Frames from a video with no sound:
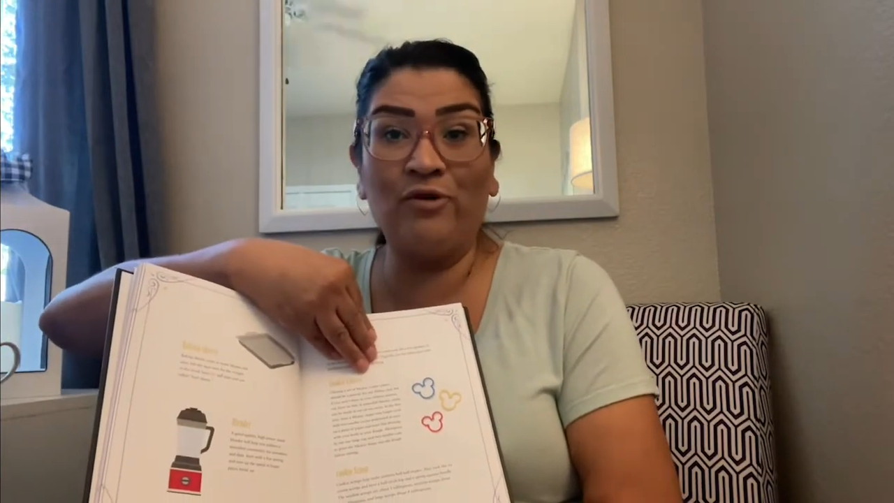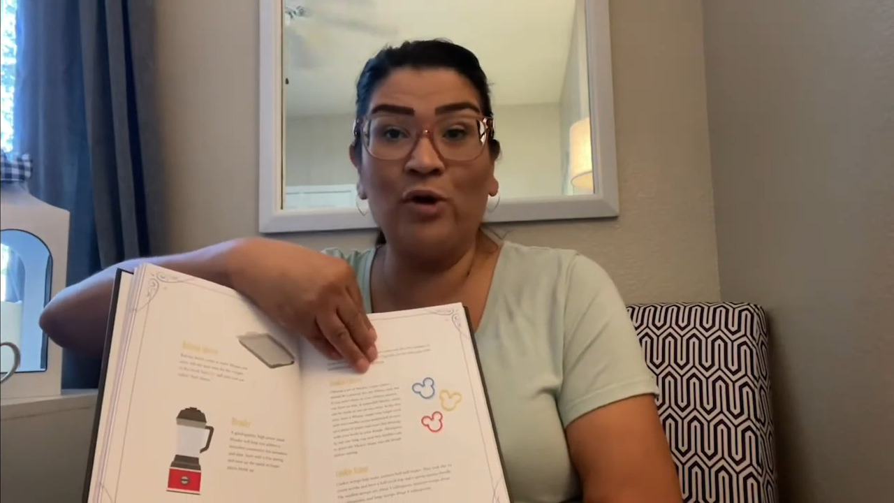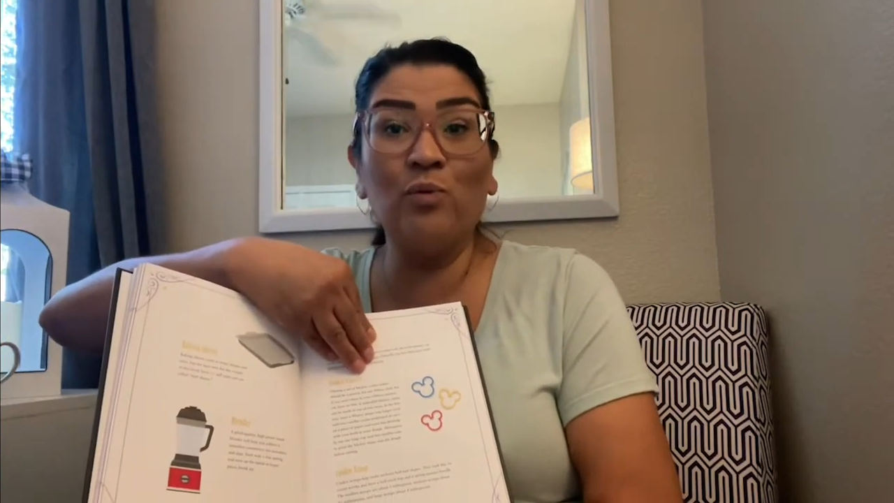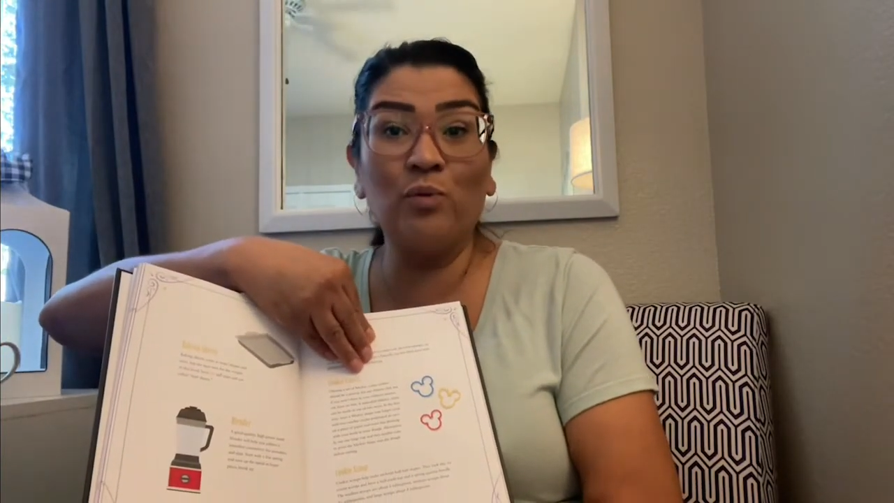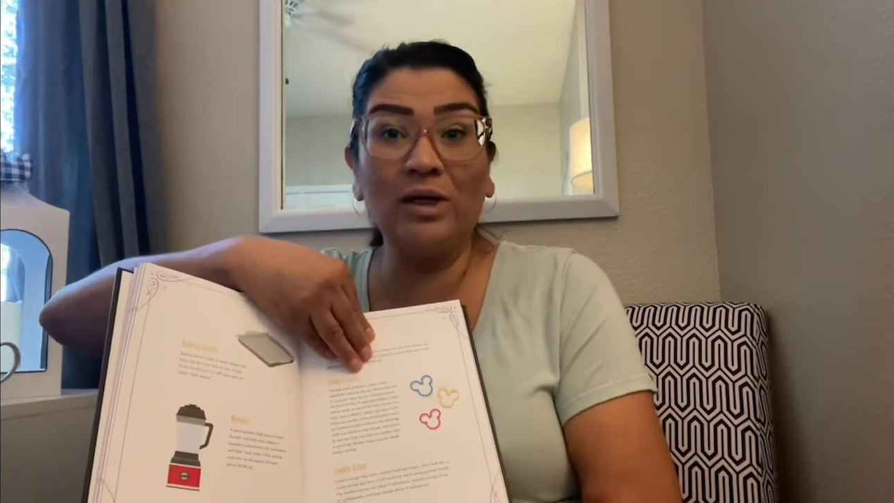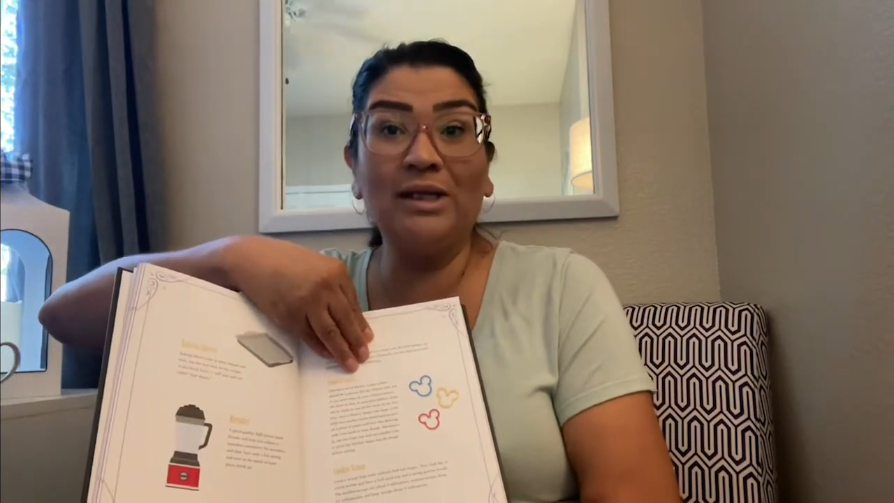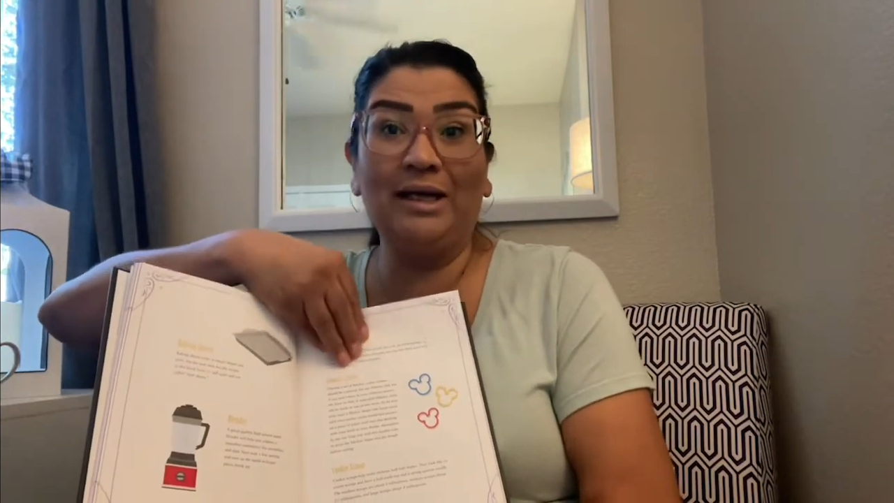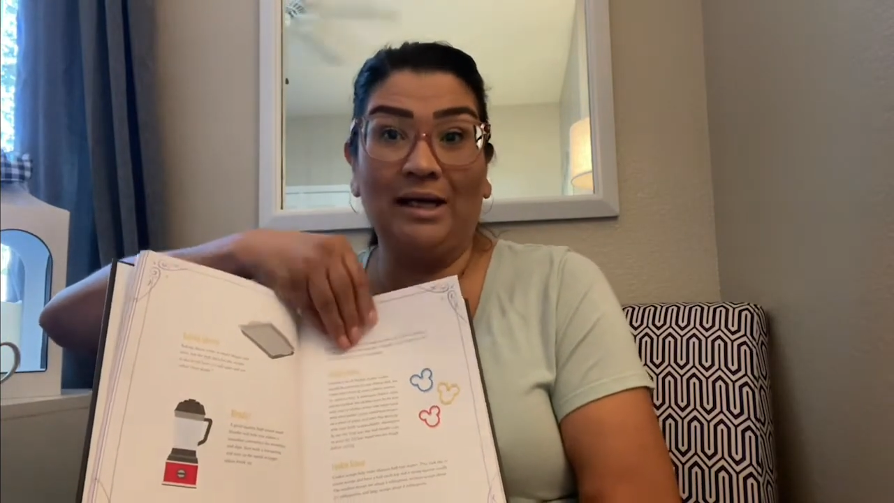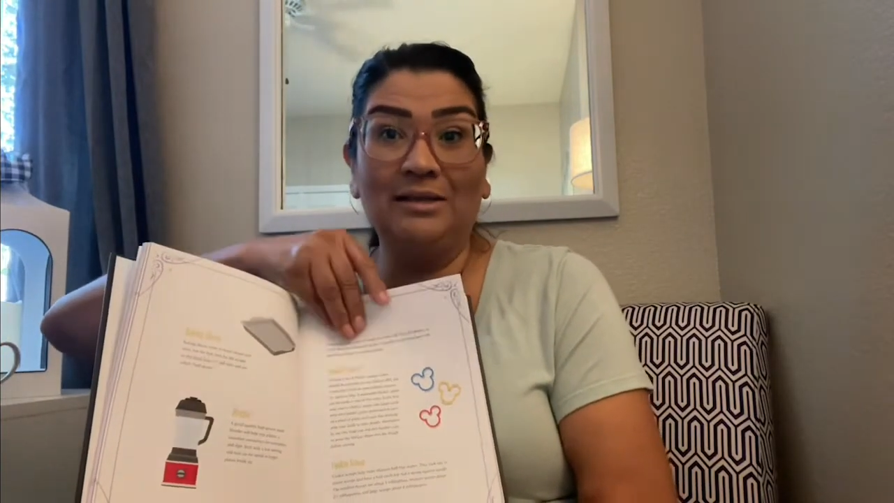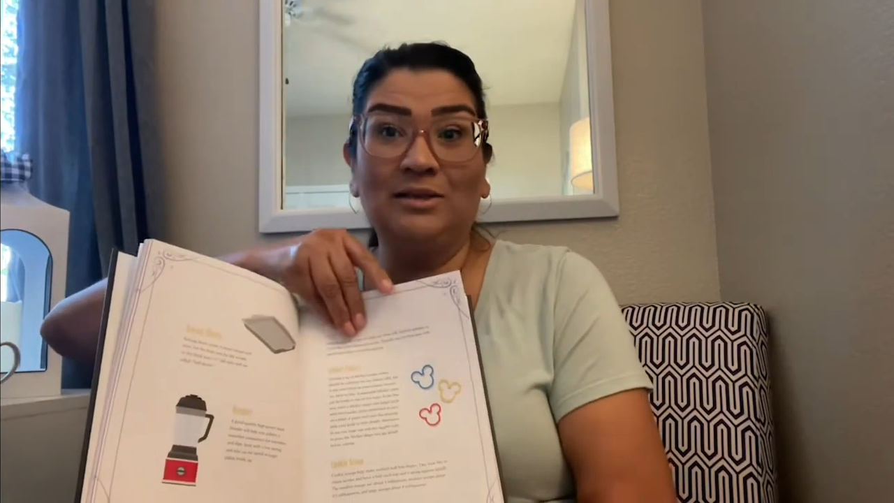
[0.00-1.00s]
you're
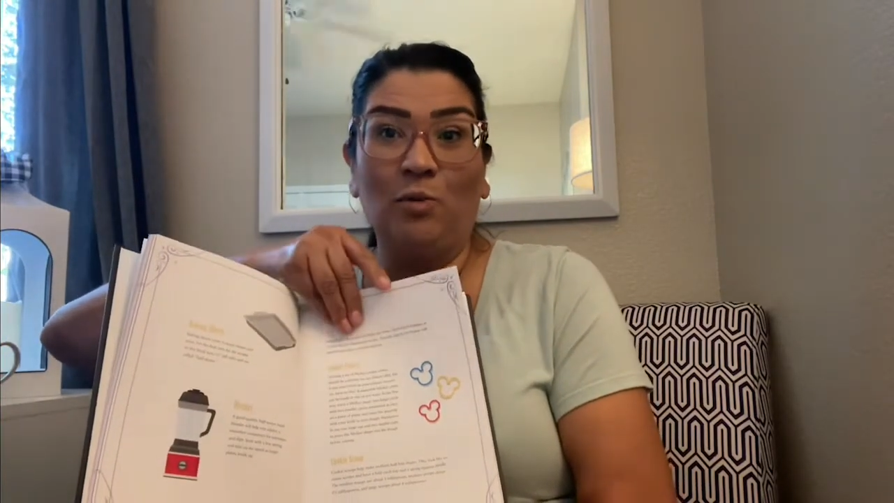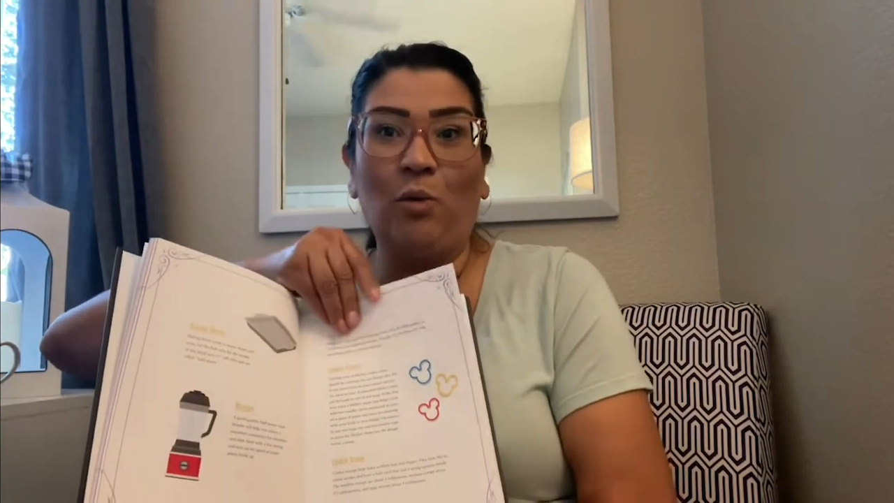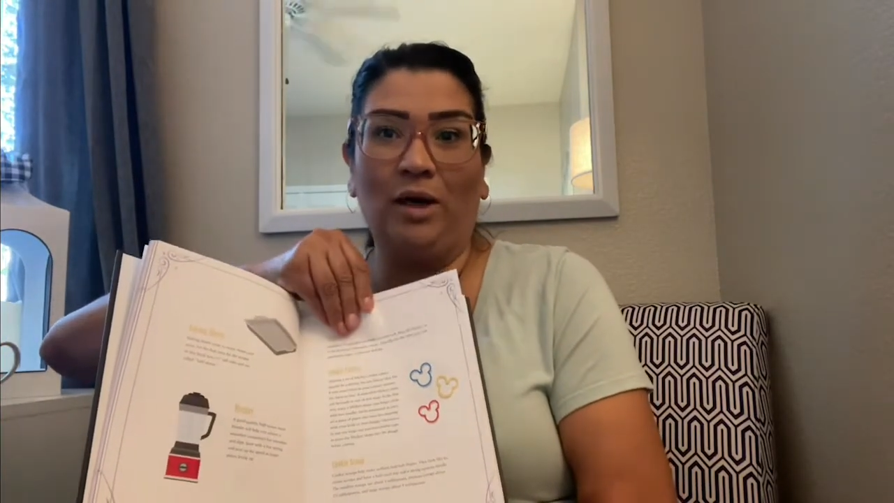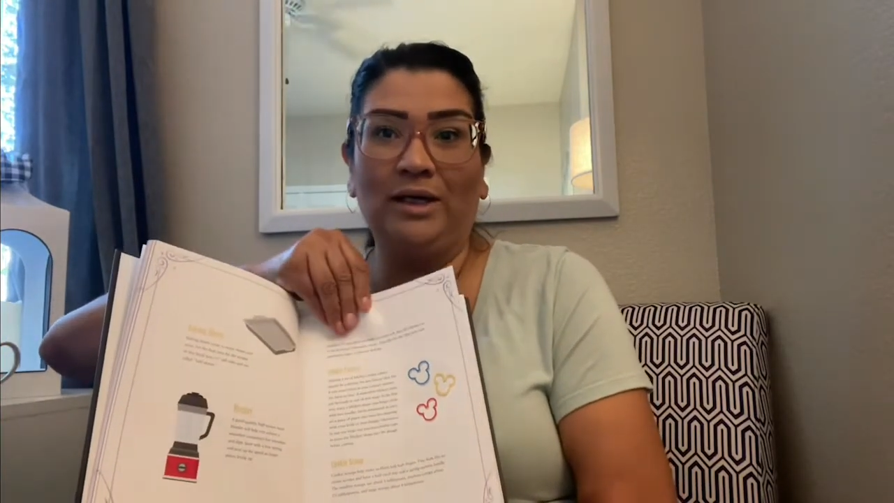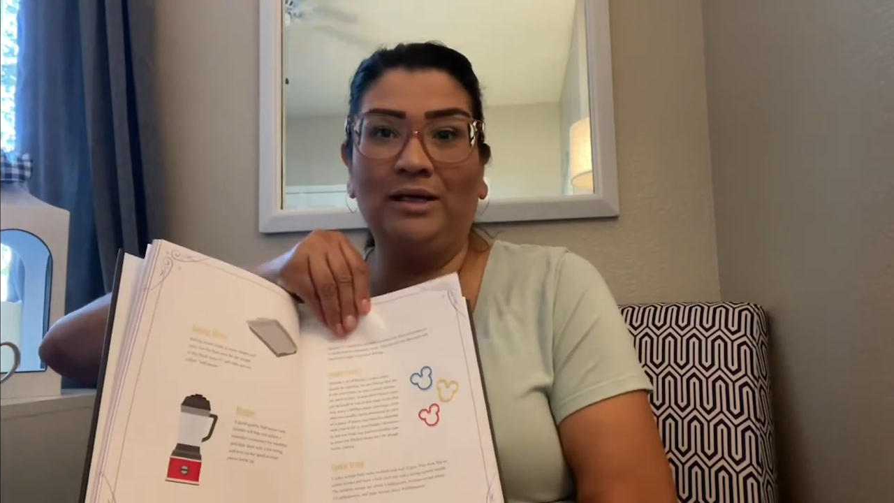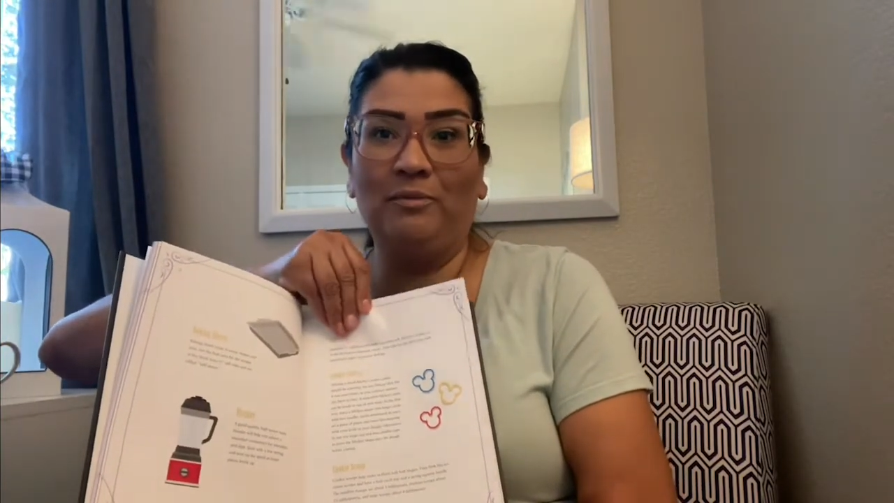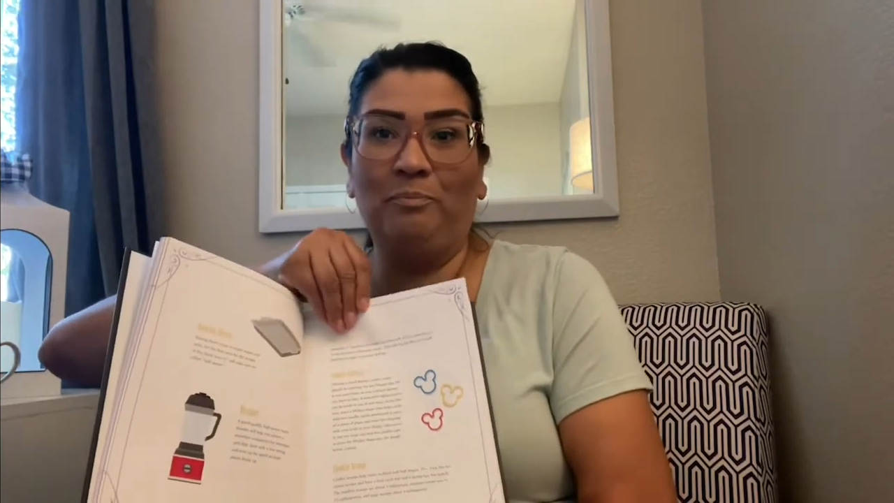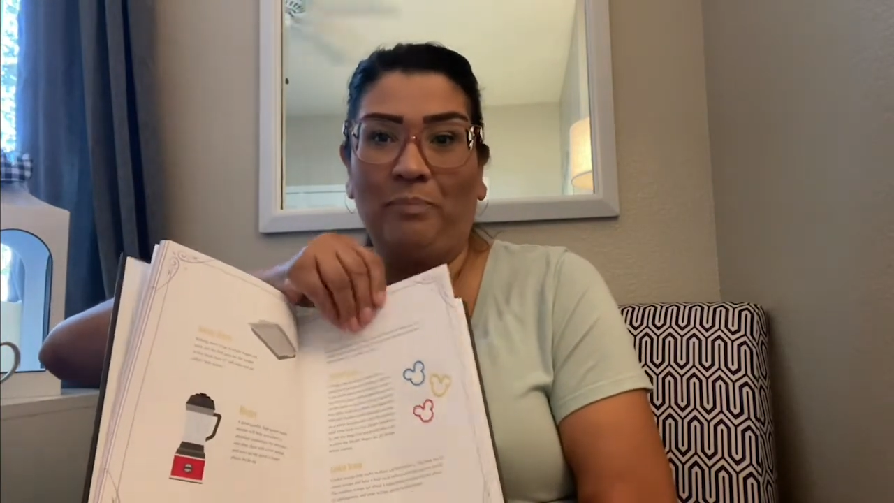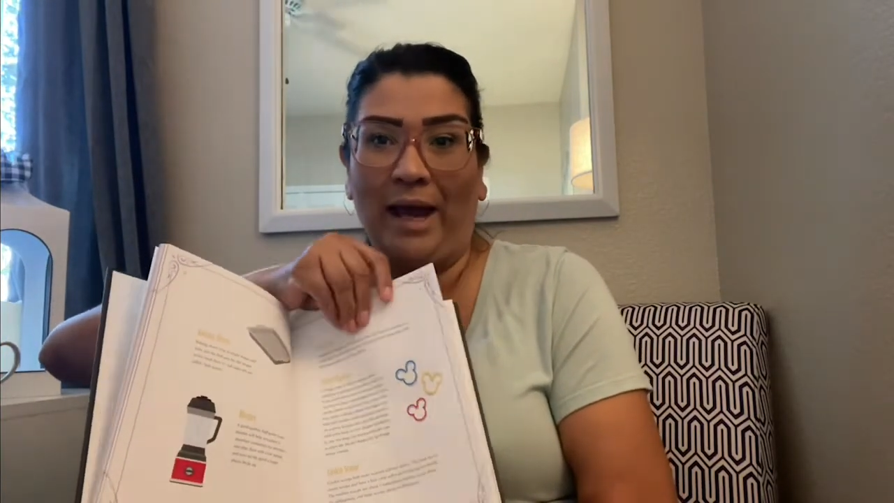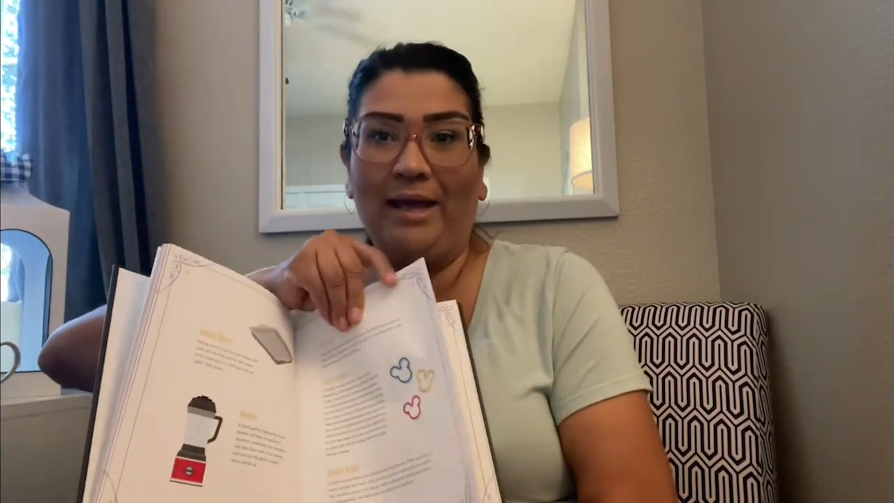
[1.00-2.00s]
really into wanting to bake